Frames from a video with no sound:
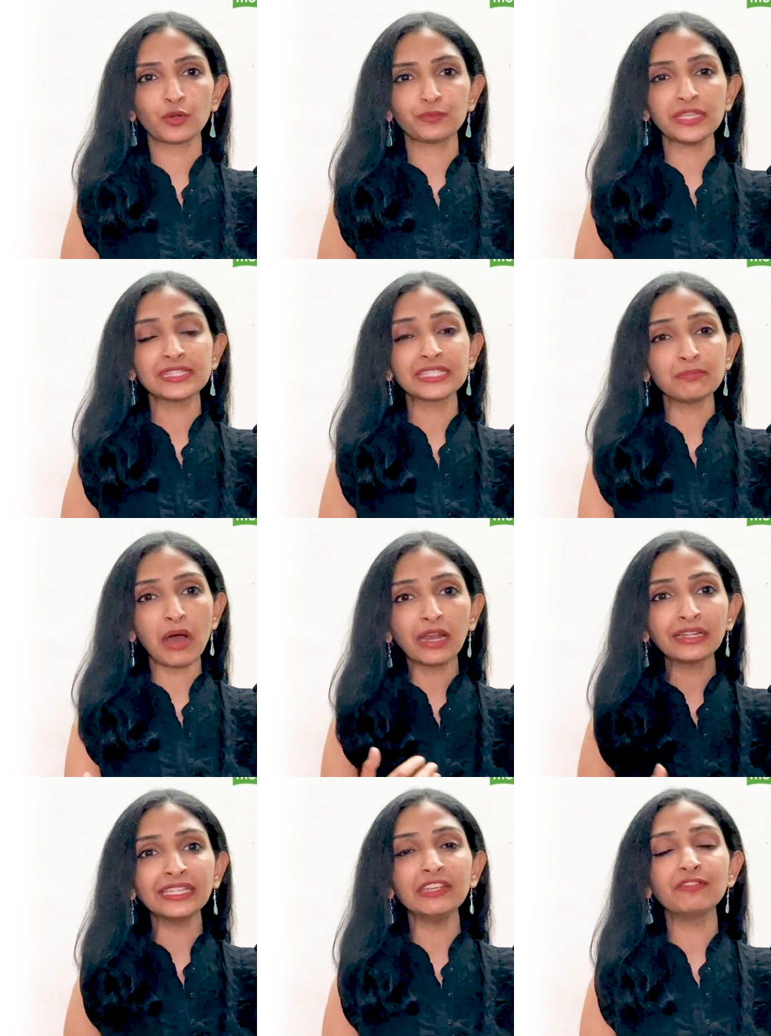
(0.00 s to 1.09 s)
all of these
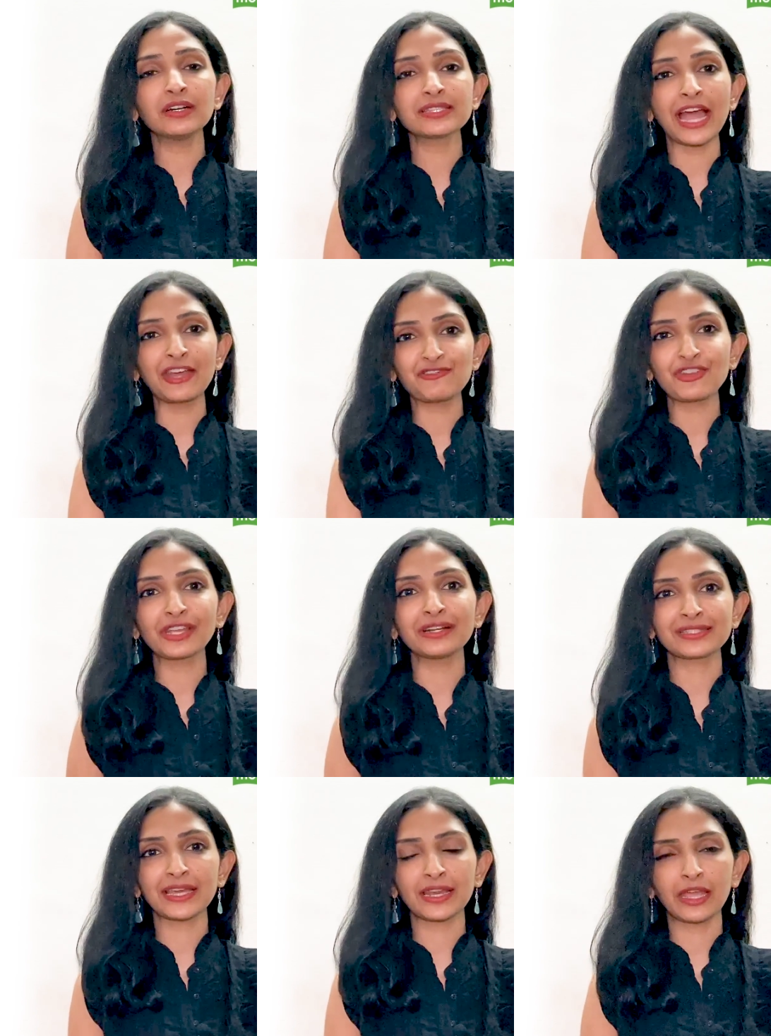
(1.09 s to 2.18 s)
demand levers and
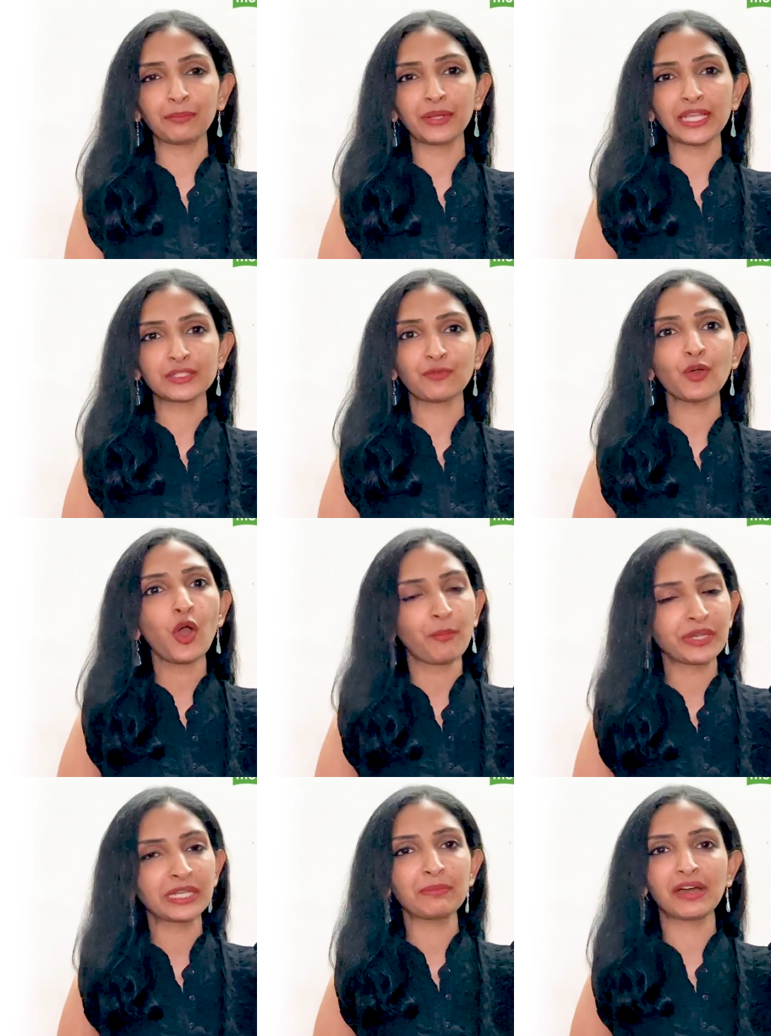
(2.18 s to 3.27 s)
triggers that are in place for
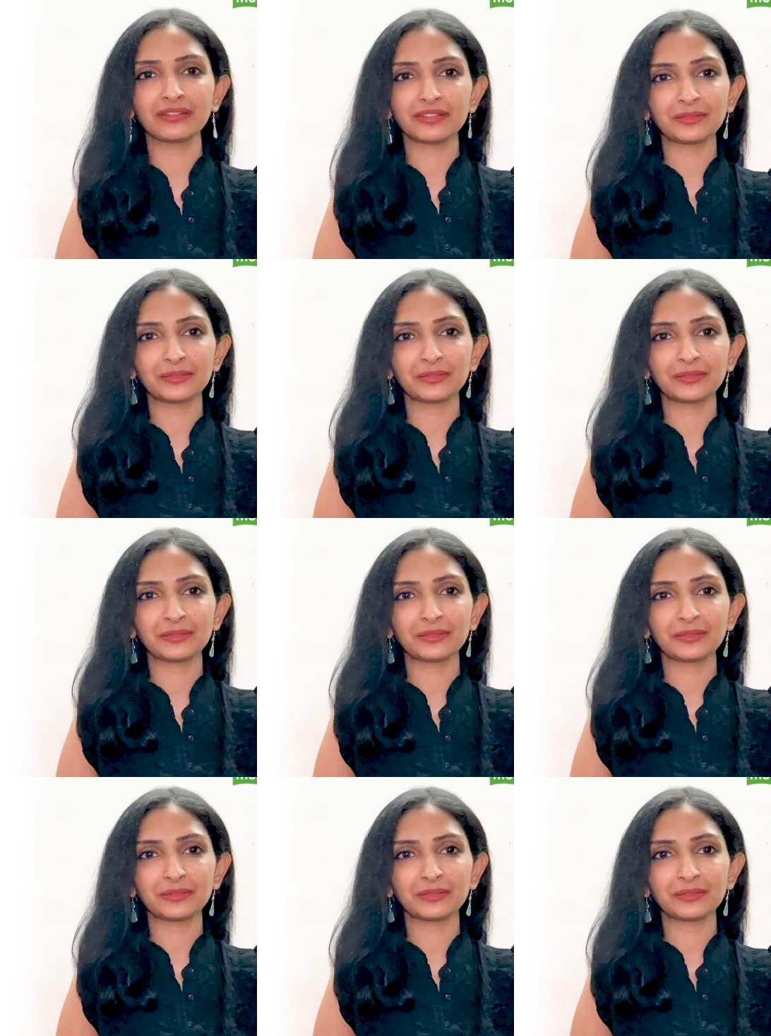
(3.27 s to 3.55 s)
copper demand.